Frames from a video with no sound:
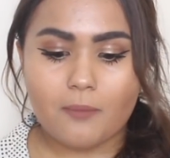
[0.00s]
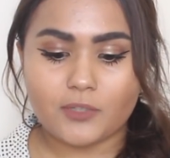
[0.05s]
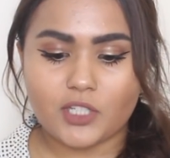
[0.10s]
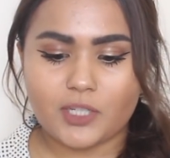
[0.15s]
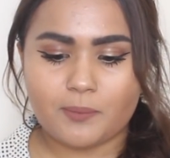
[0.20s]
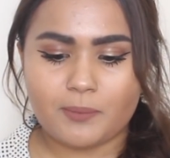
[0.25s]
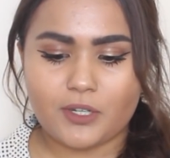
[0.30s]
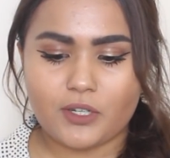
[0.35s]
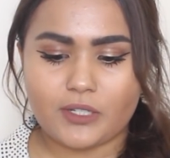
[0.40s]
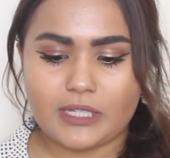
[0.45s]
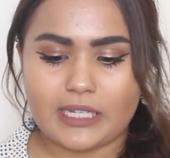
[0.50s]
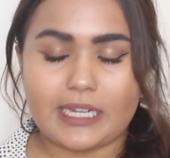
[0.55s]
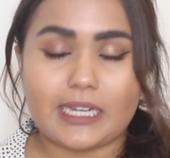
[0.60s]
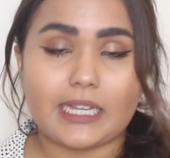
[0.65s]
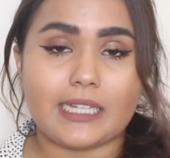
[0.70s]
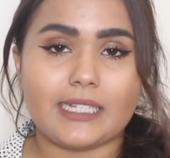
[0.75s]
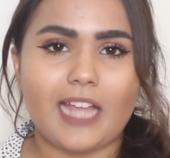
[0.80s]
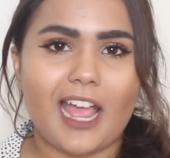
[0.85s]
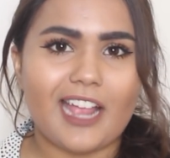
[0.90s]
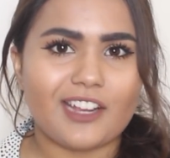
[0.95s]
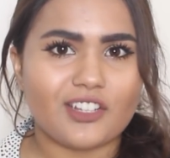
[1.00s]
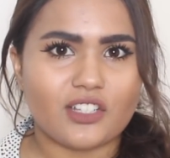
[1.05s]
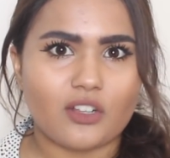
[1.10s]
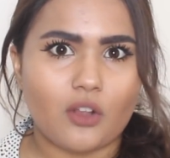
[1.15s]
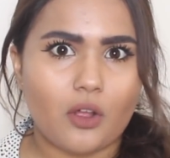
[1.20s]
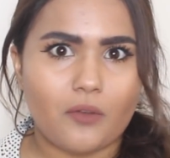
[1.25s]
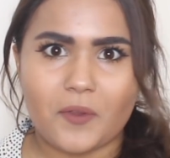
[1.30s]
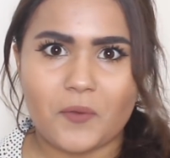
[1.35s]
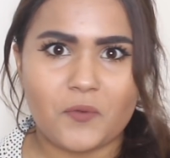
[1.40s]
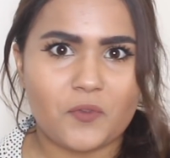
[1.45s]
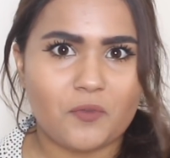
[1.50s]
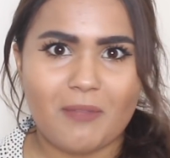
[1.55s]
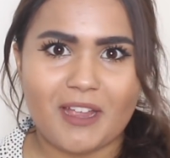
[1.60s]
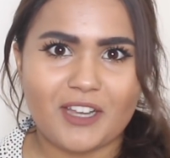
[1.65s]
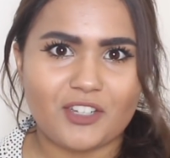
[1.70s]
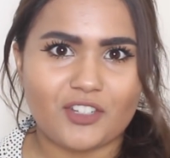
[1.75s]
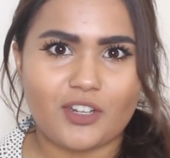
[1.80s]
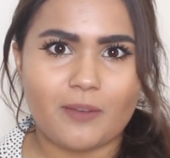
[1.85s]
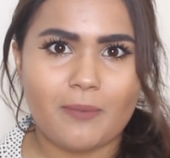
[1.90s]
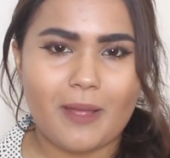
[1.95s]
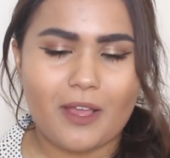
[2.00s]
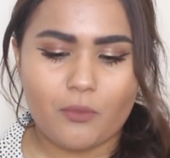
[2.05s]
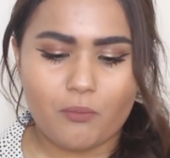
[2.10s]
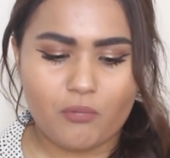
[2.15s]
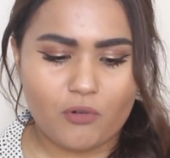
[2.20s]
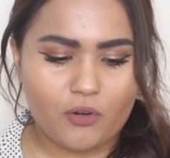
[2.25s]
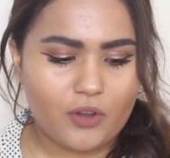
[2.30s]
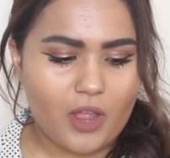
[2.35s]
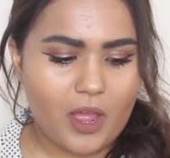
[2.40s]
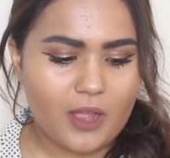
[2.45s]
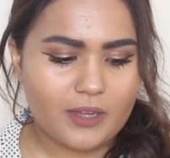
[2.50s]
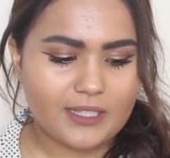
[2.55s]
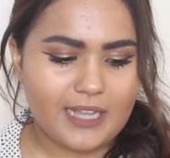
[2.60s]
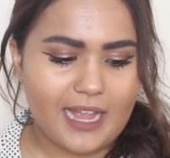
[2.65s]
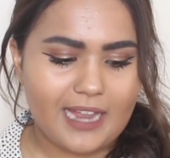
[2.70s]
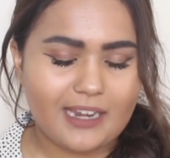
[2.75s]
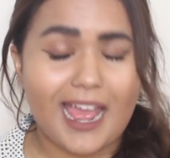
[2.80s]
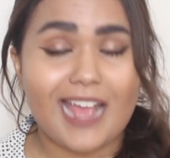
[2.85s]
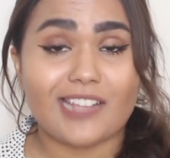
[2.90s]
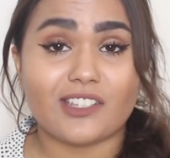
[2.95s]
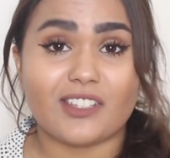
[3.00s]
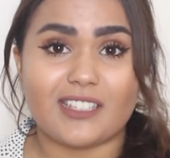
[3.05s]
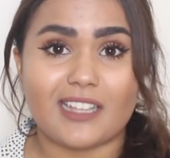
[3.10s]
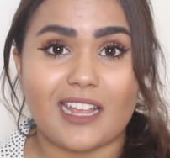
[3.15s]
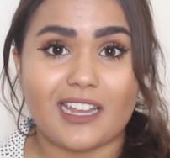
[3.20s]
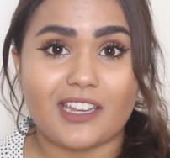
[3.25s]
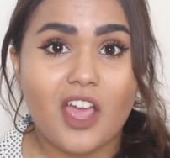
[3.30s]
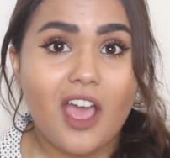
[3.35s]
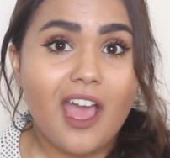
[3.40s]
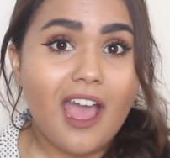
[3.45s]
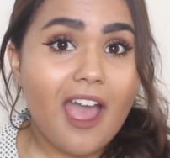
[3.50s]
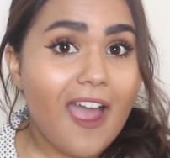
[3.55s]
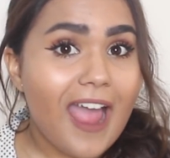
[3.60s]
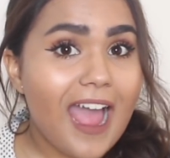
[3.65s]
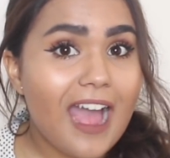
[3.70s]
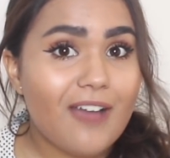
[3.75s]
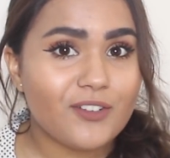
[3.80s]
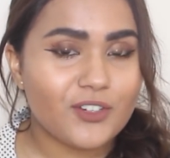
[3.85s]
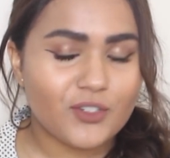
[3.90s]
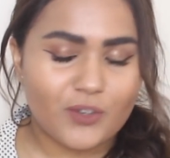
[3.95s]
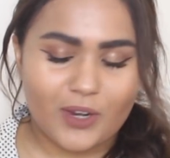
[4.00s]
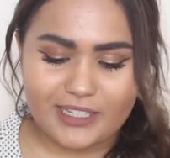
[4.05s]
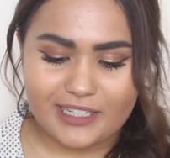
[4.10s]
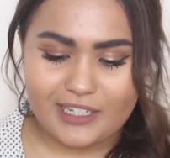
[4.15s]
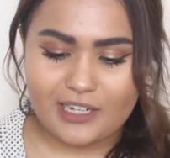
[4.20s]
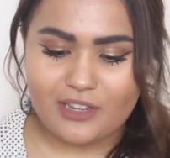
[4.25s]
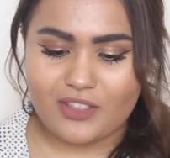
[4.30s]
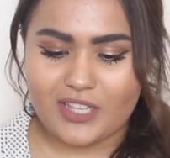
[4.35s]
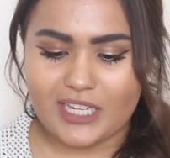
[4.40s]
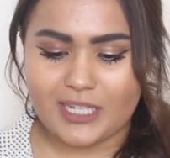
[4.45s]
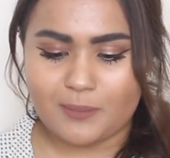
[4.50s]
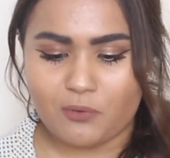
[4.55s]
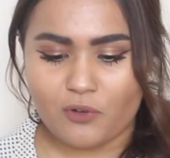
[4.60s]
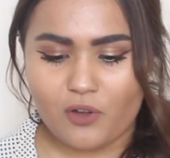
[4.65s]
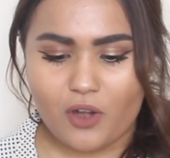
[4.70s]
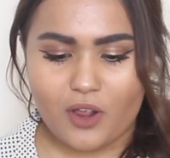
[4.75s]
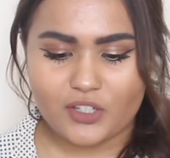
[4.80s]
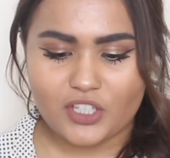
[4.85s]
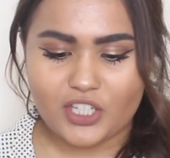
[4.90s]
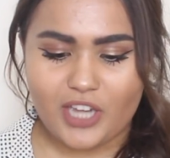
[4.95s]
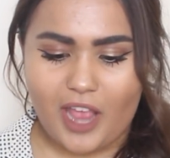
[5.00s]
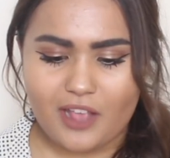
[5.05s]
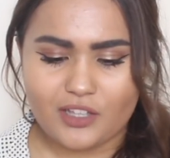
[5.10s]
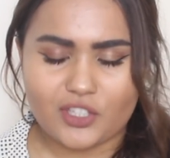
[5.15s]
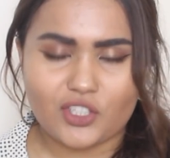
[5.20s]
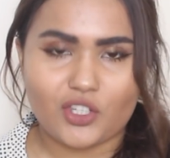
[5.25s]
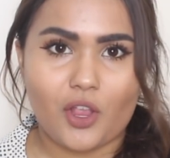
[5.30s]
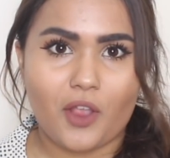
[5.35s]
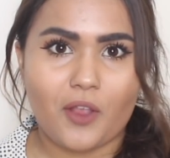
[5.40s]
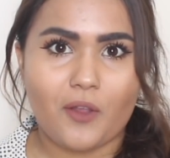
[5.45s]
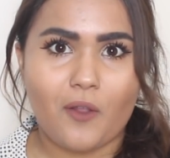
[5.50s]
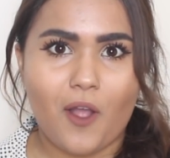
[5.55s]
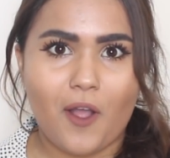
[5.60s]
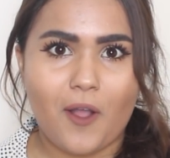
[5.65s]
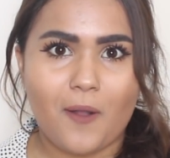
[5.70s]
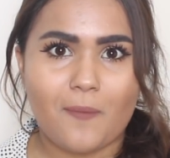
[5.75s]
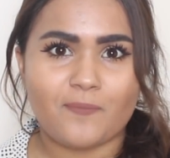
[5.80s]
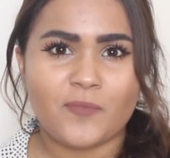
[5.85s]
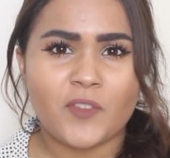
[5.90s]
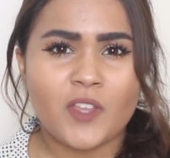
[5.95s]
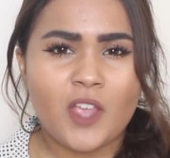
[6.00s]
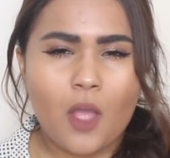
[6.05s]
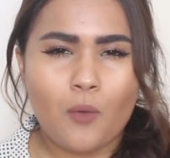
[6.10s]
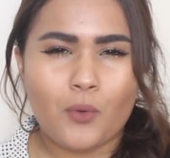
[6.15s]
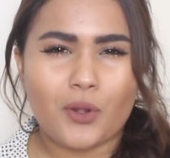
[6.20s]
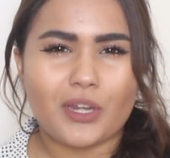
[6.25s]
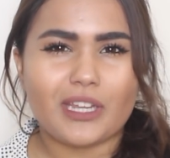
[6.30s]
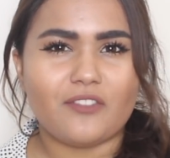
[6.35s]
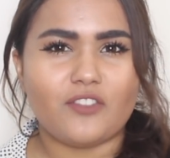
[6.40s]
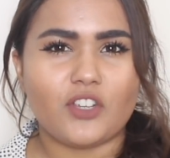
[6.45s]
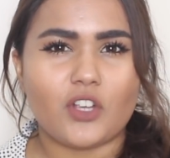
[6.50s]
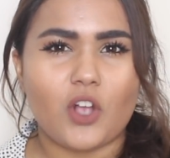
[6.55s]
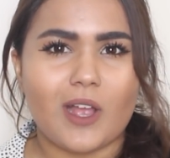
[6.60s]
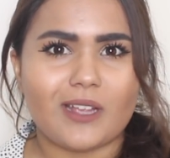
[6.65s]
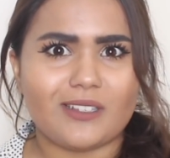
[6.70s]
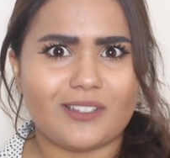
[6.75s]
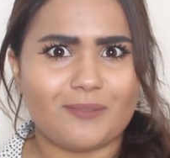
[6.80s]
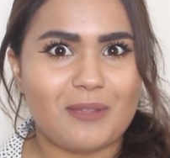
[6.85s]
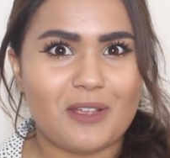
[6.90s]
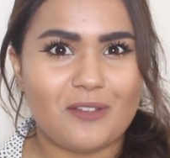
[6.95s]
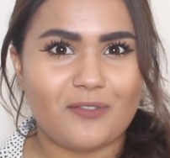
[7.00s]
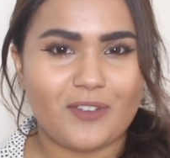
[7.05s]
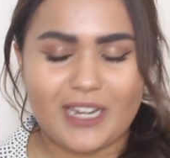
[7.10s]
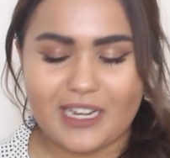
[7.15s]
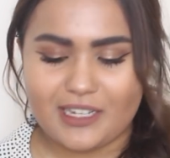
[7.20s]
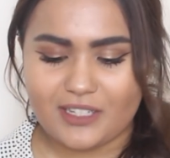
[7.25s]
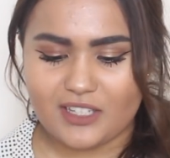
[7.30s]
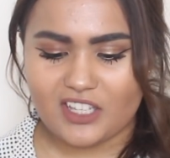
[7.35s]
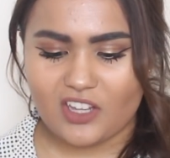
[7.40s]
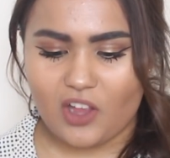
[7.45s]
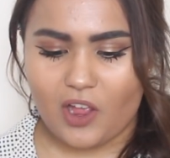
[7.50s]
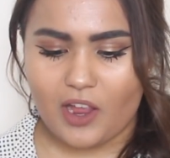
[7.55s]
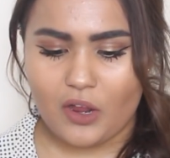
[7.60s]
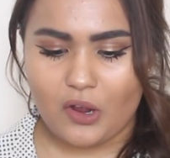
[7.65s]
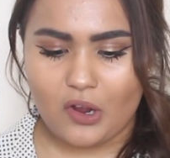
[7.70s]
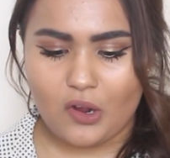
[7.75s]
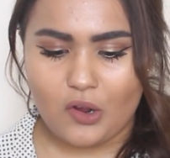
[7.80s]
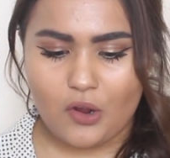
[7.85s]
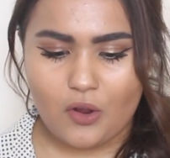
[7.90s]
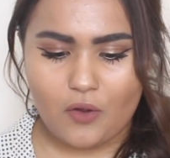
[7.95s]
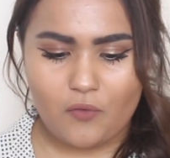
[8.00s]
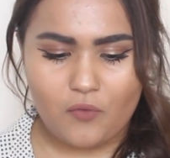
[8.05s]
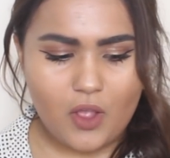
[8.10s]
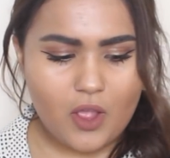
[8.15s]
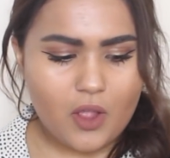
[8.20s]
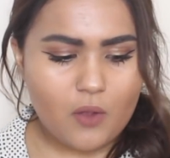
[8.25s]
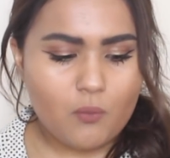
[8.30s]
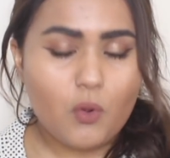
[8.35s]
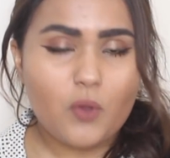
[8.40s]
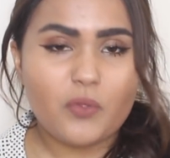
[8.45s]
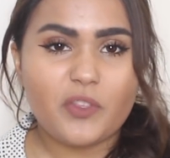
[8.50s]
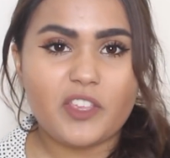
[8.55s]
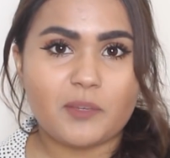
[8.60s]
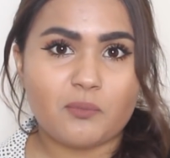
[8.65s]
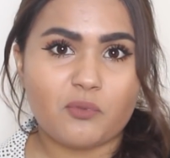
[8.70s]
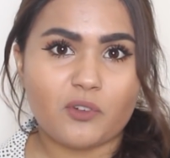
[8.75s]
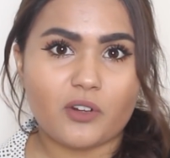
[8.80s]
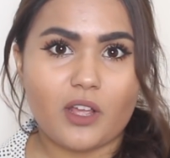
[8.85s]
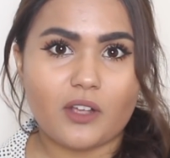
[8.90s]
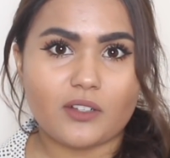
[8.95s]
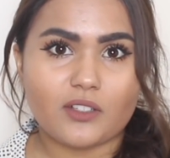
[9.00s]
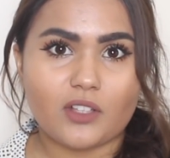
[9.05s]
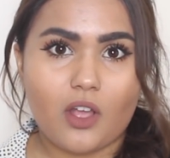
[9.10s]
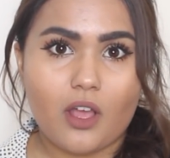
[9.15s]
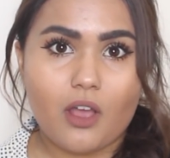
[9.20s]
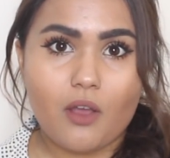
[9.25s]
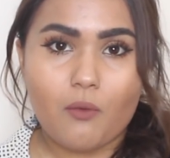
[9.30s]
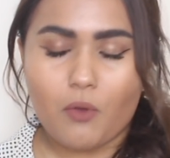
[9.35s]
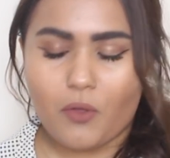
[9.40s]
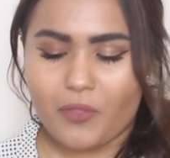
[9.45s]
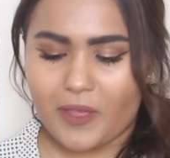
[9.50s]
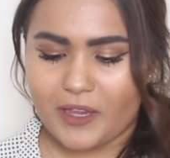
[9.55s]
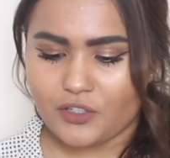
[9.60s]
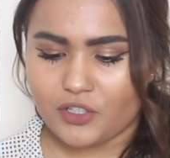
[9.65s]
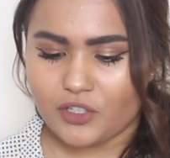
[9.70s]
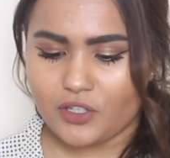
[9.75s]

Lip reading: just because it contains a lot of information about the products, and as I said, I haven't tried any of these products yet, so I want to give you guys a bit of an insight of what these products are, what they